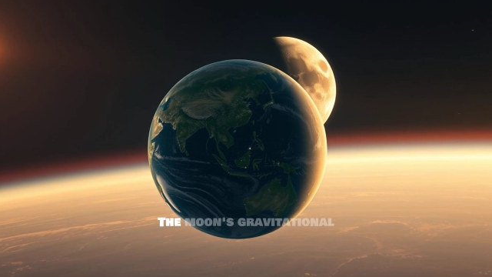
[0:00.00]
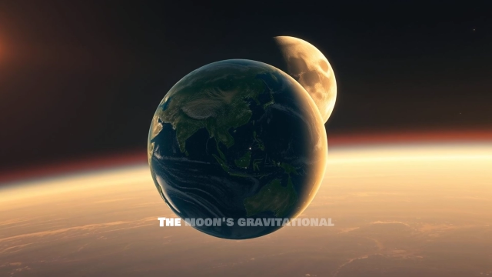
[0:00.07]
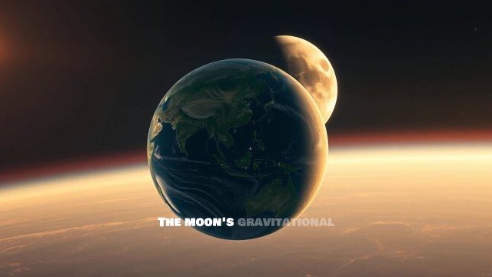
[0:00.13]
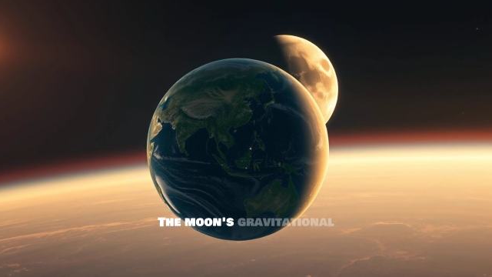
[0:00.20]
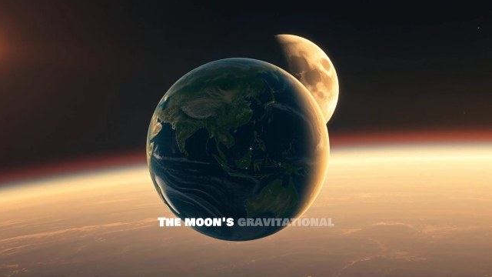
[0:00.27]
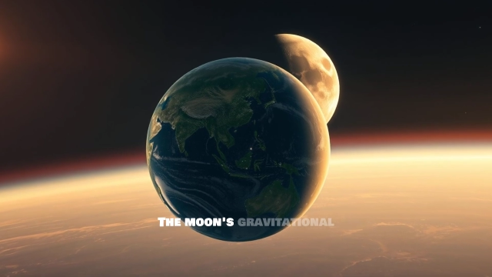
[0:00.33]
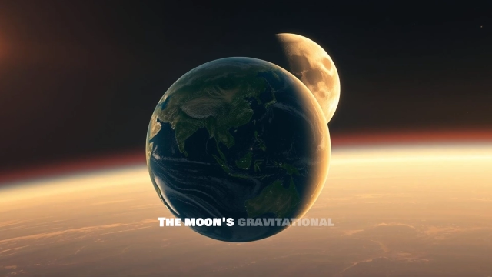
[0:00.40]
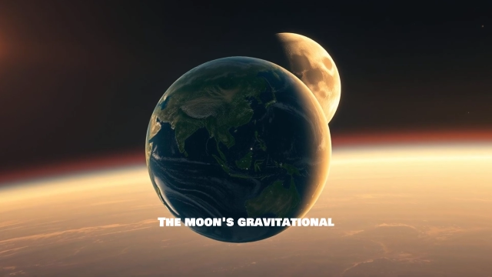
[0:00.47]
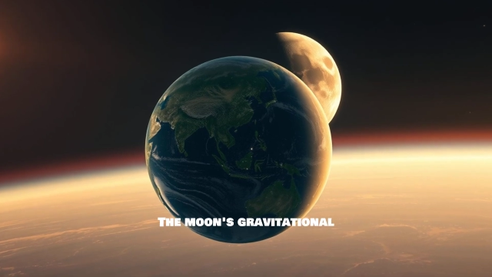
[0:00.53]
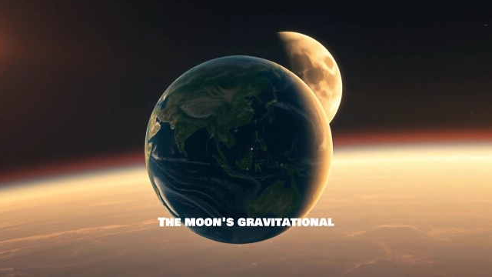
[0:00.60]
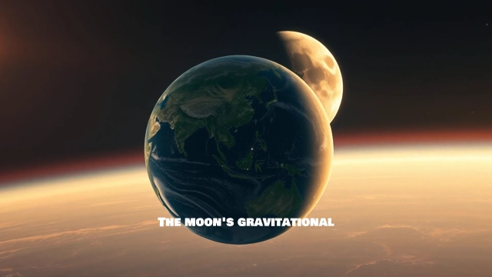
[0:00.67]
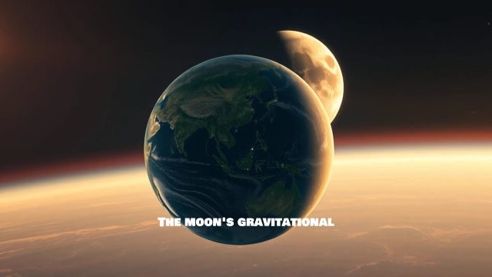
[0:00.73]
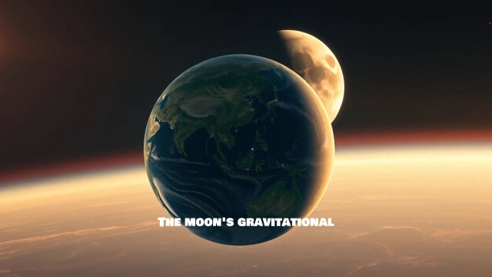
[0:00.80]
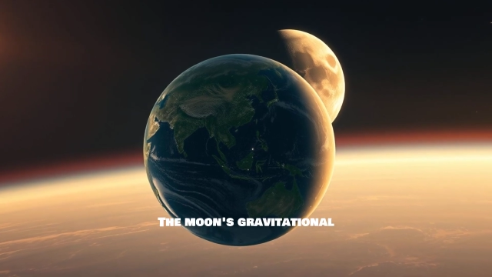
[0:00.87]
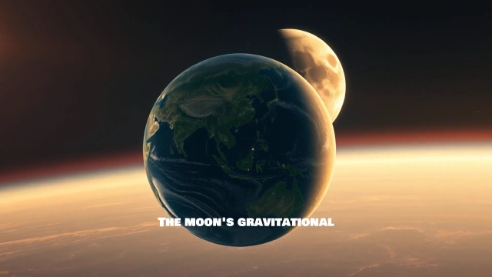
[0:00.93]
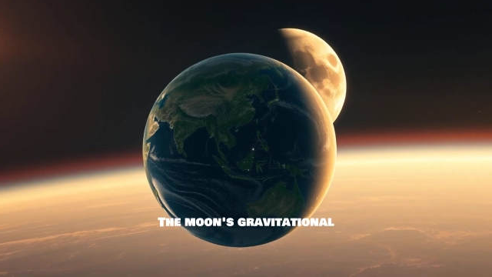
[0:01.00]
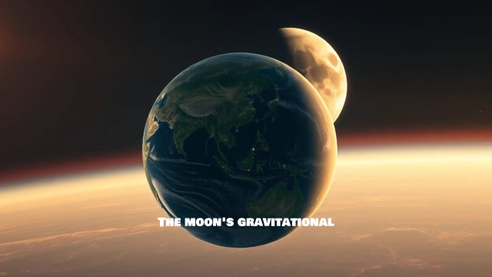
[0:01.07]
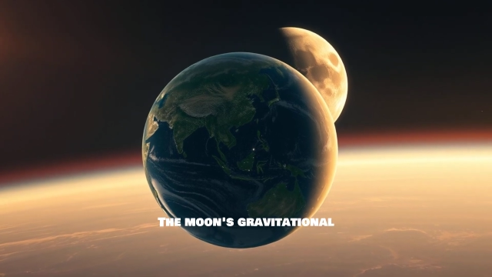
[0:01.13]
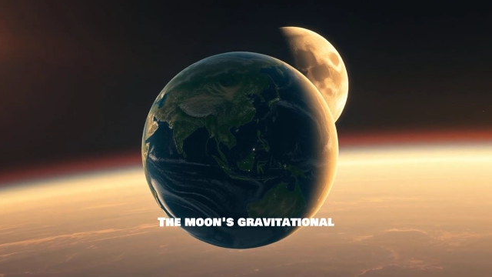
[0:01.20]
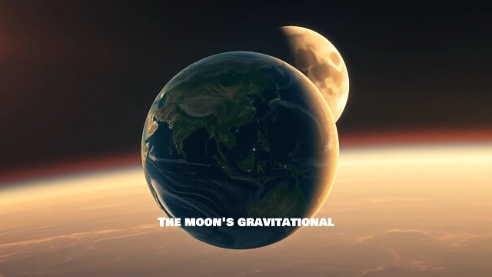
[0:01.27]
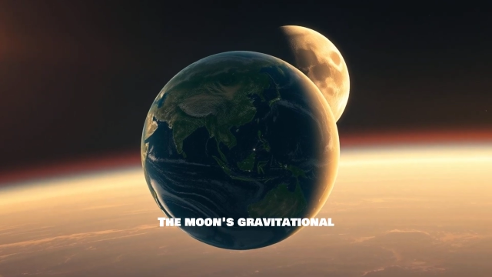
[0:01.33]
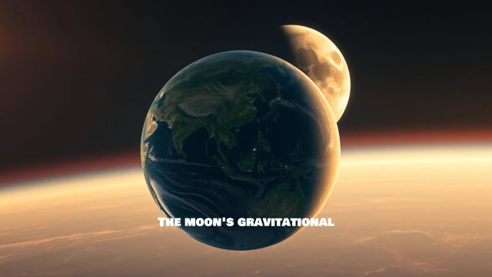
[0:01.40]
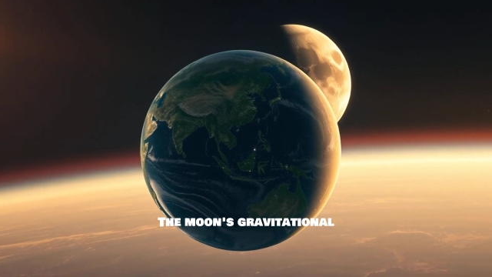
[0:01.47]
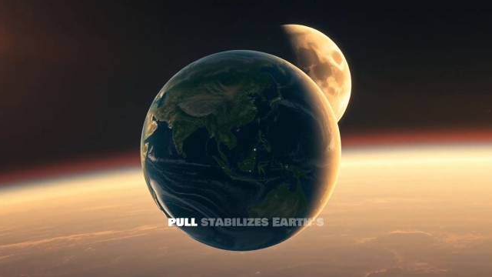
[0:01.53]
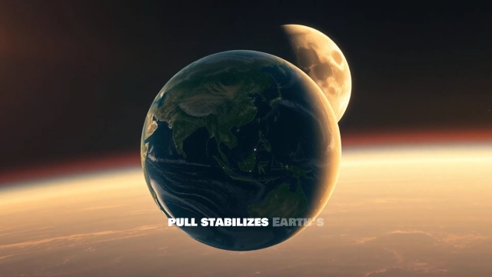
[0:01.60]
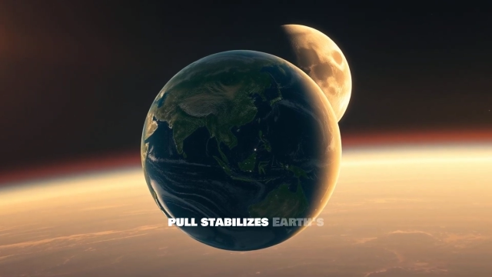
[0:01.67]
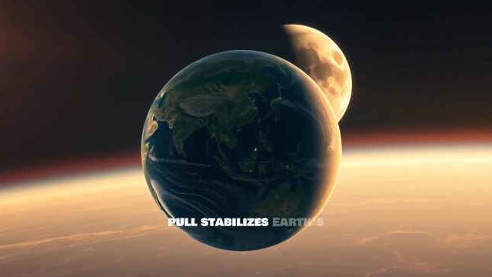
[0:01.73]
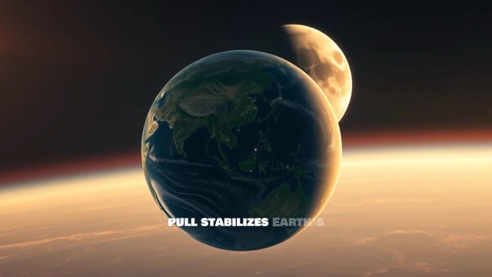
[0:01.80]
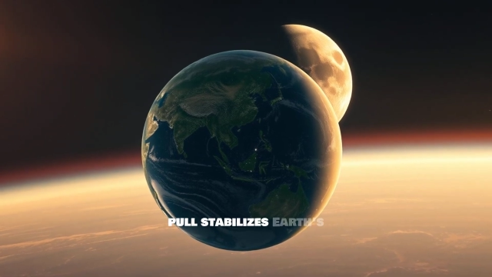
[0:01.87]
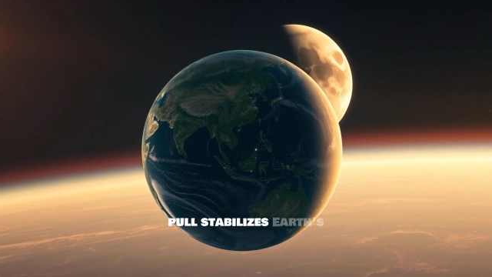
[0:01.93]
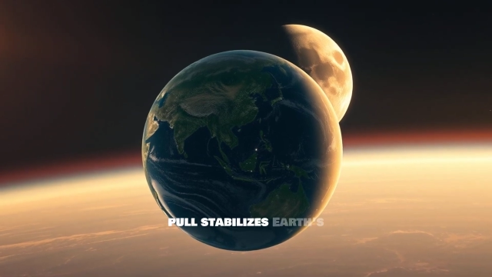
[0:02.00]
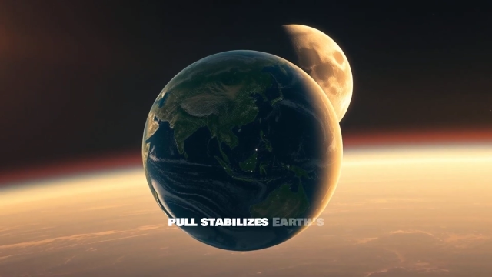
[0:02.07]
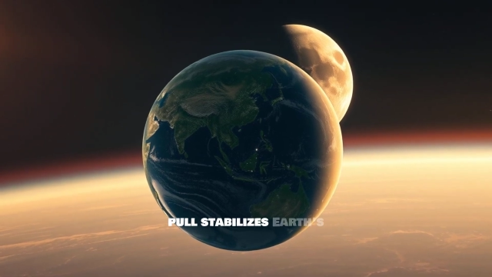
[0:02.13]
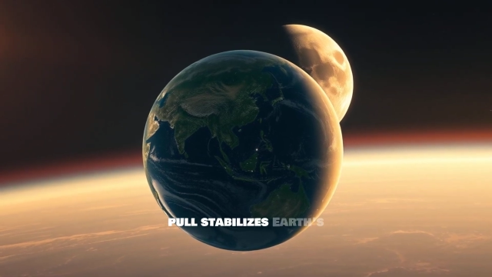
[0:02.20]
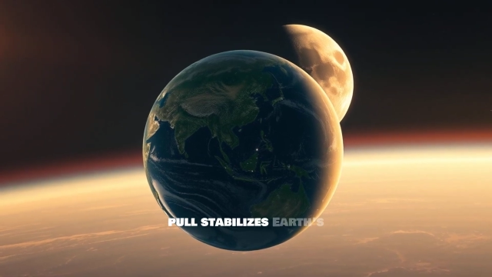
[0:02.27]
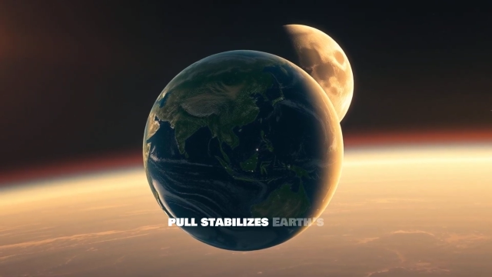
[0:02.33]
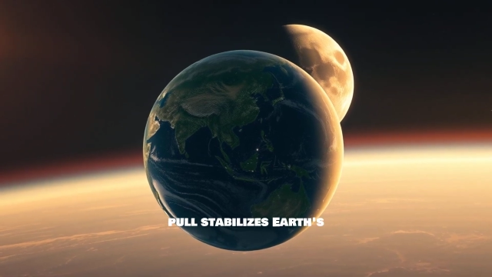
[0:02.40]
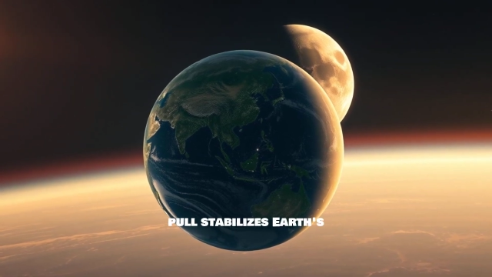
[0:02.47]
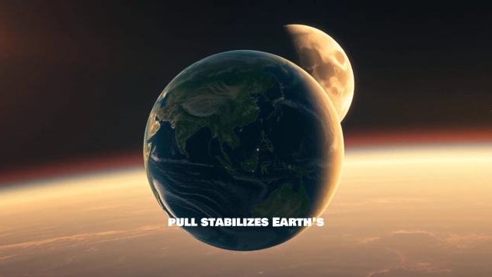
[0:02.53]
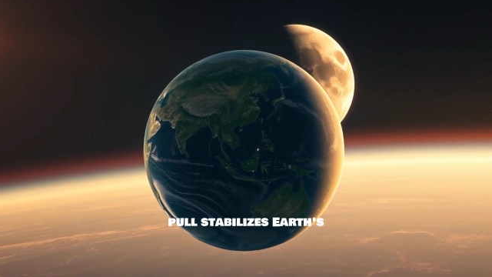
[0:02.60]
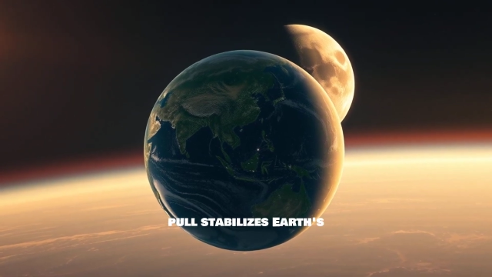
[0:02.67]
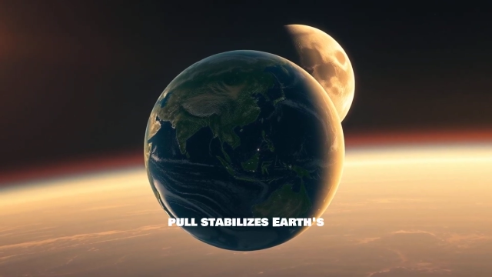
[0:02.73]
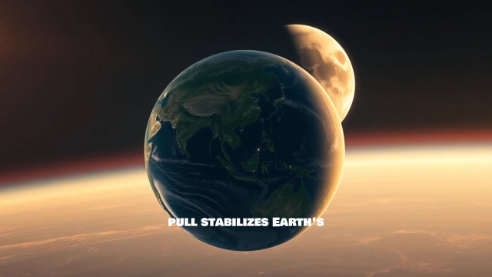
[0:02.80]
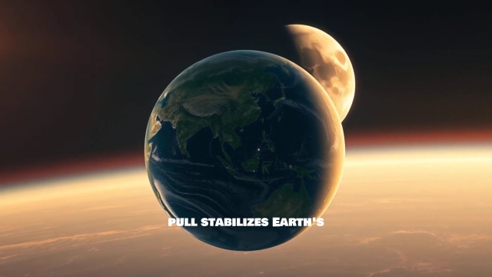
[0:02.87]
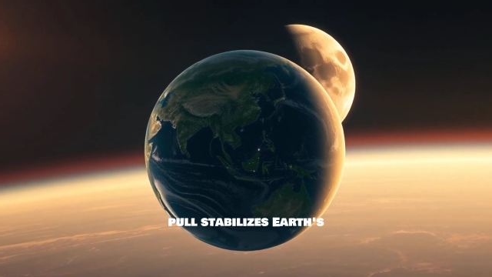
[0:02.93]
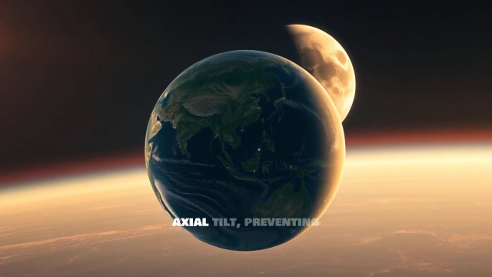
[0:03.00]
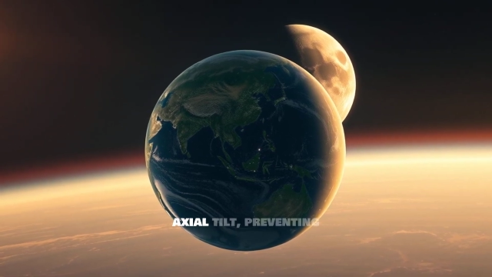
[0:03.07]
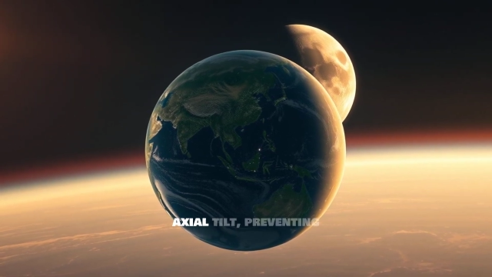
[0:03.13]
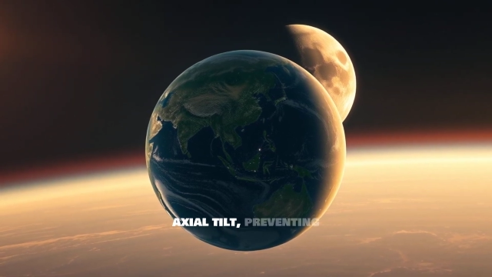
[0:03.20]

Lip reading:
[unreadable: no face in view]